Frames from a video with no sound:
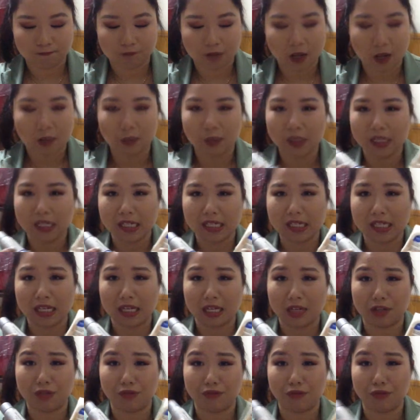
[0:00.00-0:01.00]
I want to
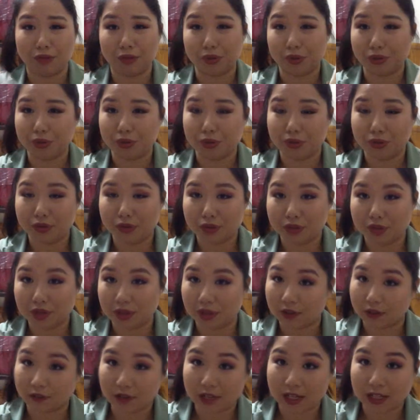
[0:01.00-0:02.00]
say, Rouge
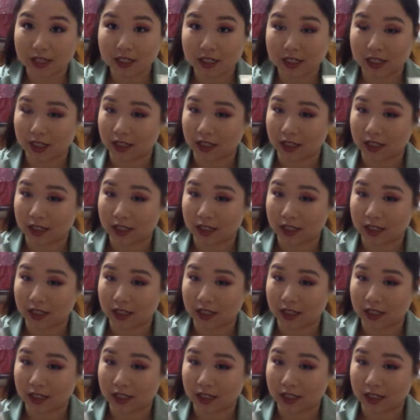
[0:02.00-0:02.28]
event,